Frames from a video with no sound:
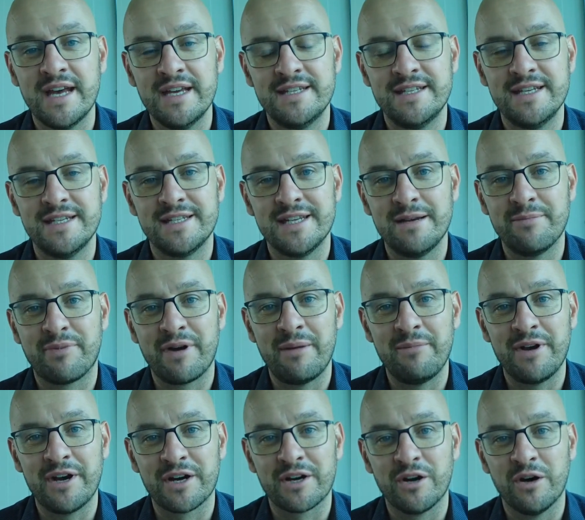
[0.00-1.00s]
ACC
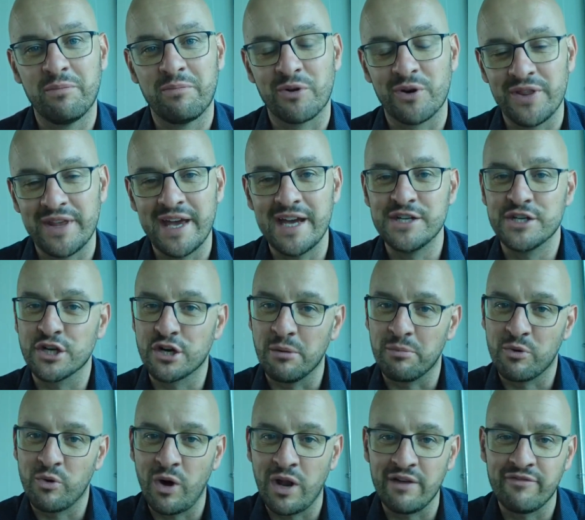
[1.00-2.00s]
Premier Cup, or the Asia
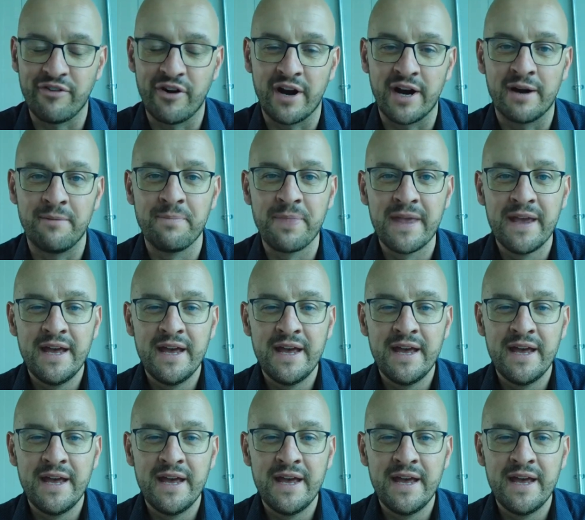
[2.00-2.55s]
Cup qualifier